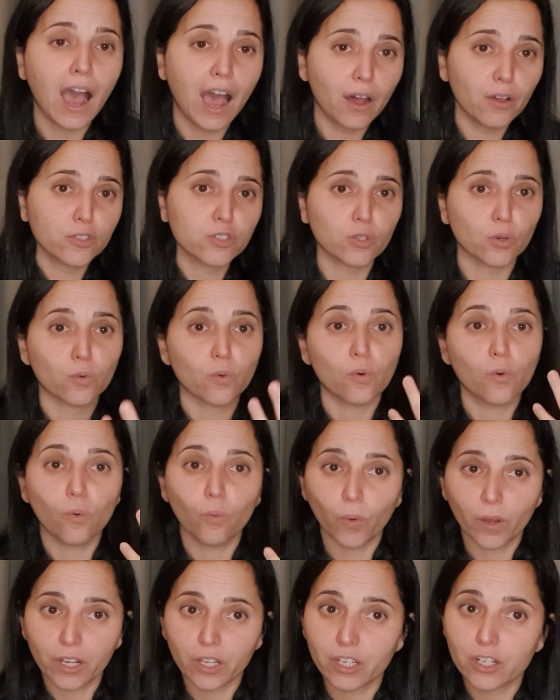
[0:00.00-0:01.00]
Also,
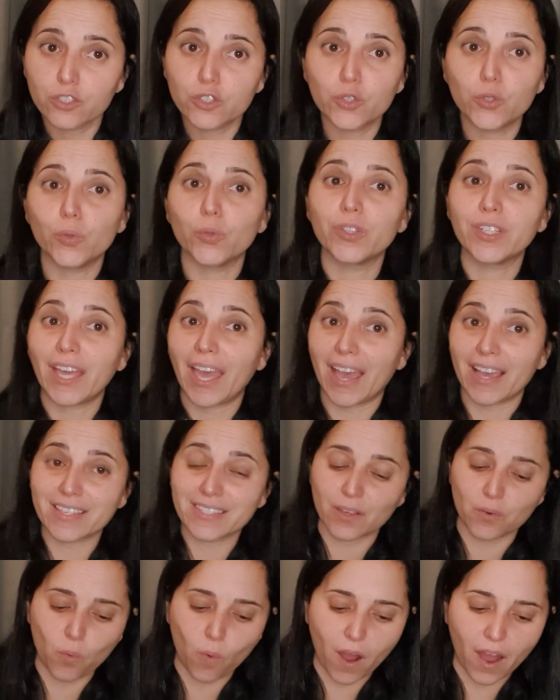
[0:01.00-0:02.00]
what are you going to do? The
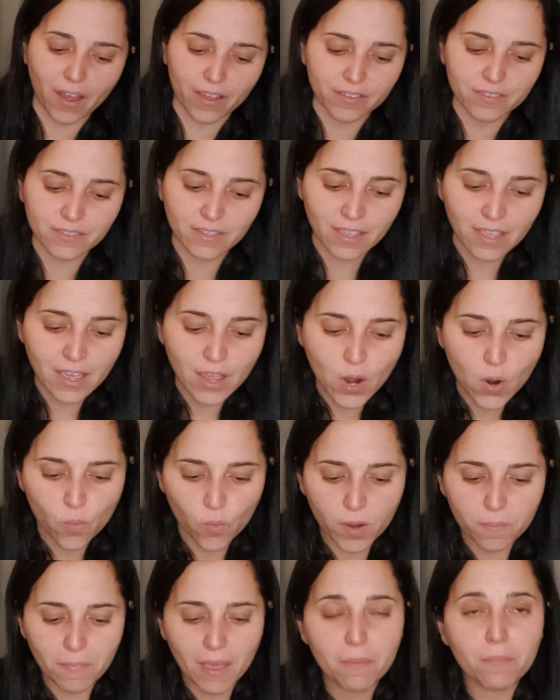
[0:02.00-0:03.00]
X and Y's.
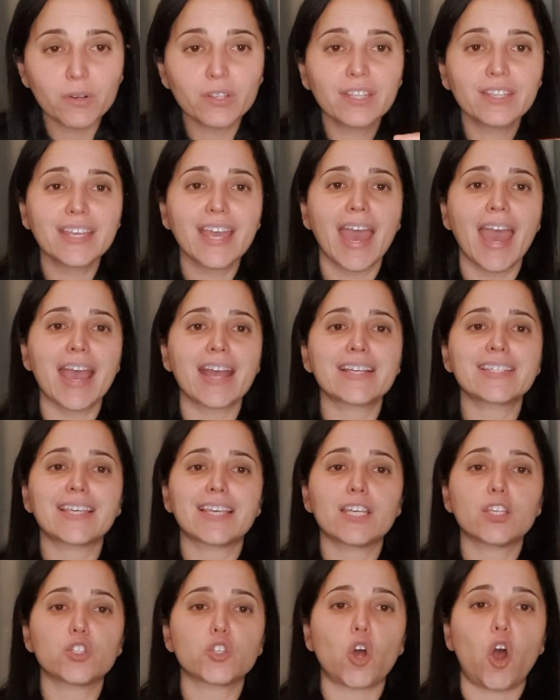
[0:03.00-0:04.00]
Remember that the X
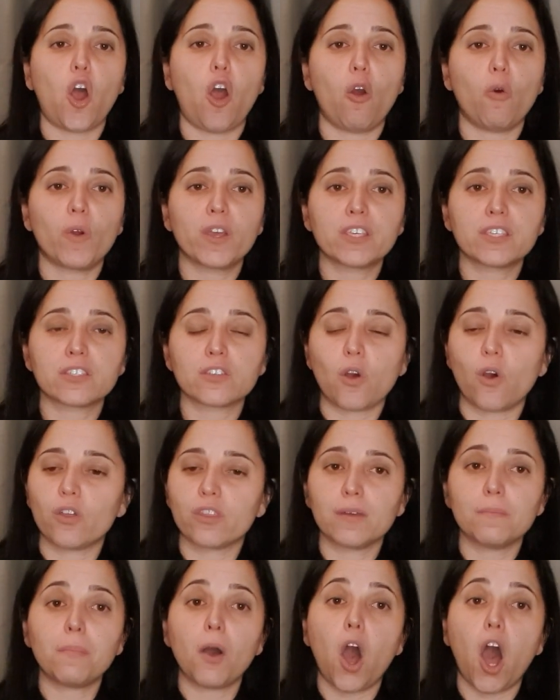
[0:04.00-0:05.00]
is always
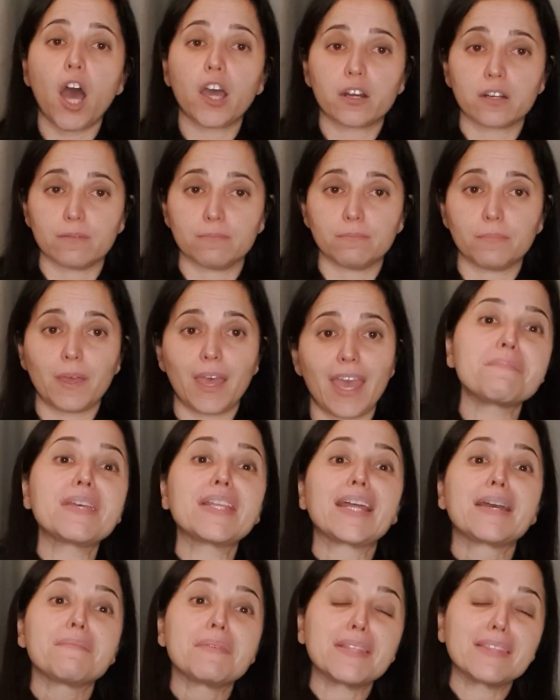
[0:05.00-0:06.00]
on the bottom. I
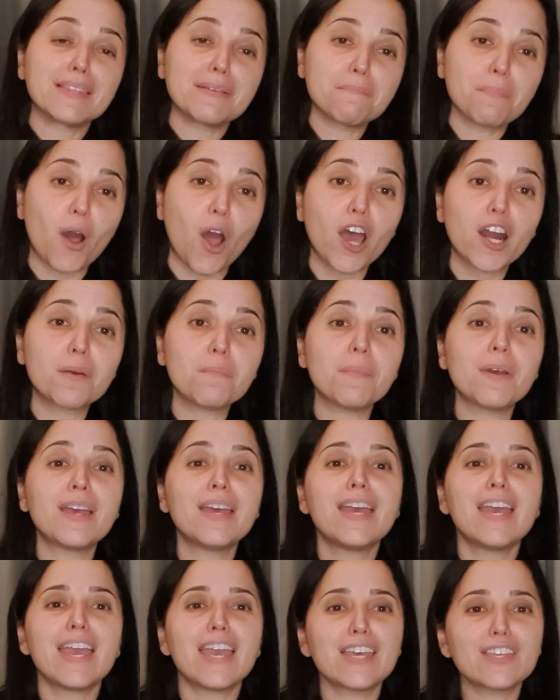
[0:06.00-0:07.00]
mean, the bottom
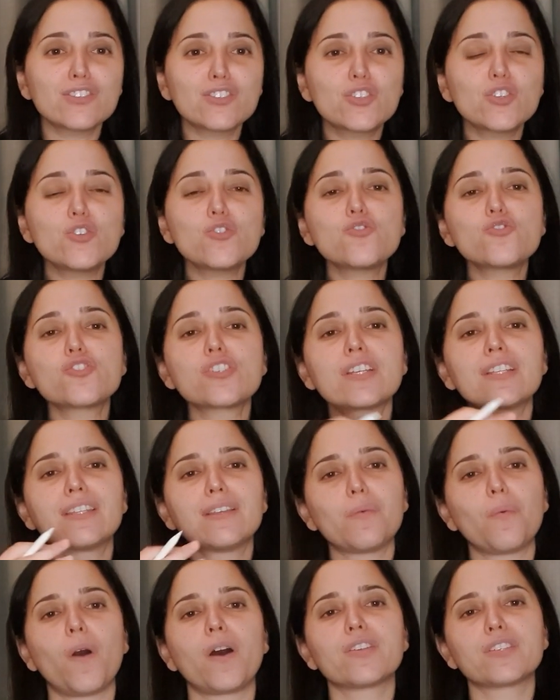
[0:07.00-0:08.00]
is usually
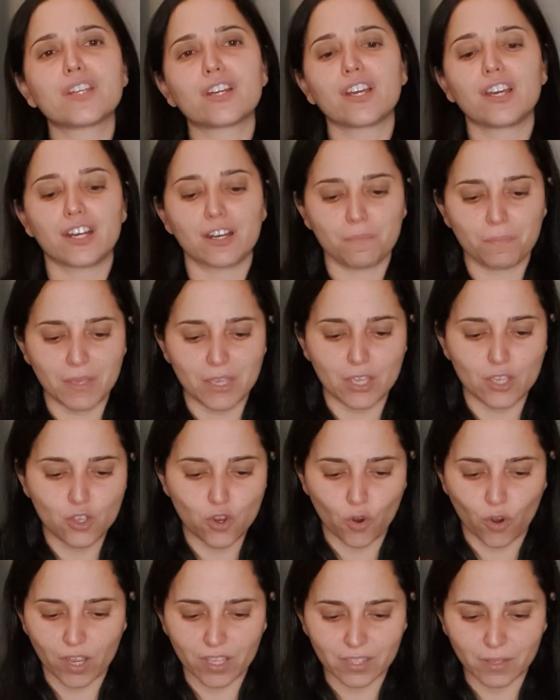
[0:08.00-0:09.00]
the ones that are going to be
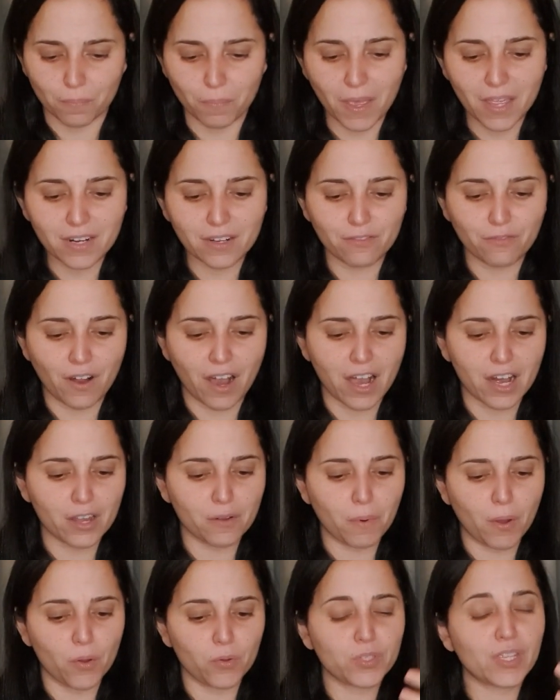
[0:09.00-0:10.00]
your independent
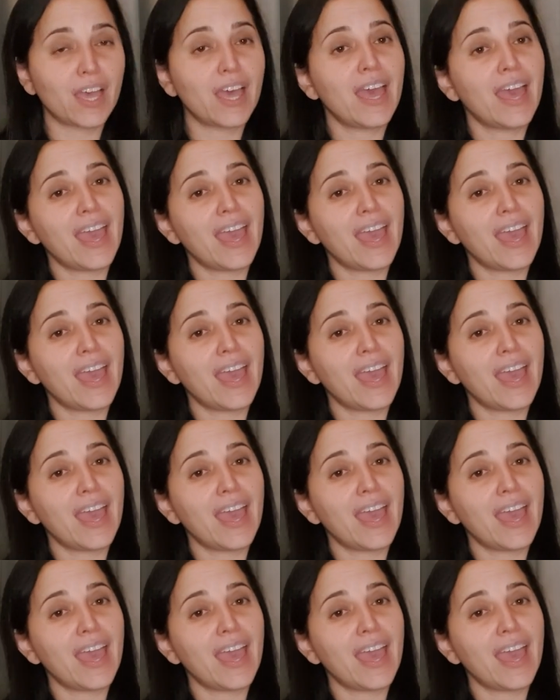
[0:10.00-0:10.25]
variables,